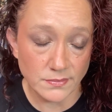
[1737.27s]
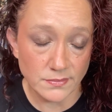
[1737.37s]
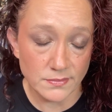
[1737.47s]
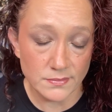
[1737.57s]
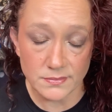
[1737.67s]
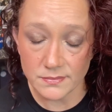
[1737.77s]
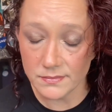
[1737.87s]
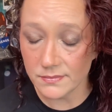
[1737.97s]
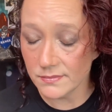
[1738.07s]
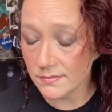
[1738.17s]

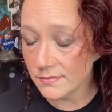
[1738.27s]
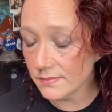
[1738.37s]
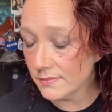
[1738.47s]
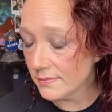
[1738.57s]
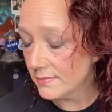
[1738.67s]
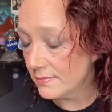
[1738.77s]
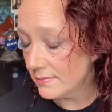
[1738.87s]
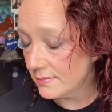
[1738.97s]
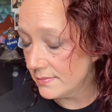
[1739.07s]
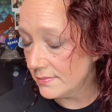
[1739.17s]

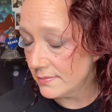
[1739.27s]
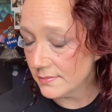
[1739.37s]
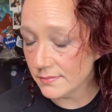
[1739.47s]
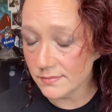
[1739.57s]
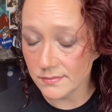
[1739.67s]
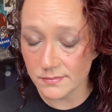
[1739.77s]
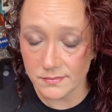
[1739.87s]
[no speech]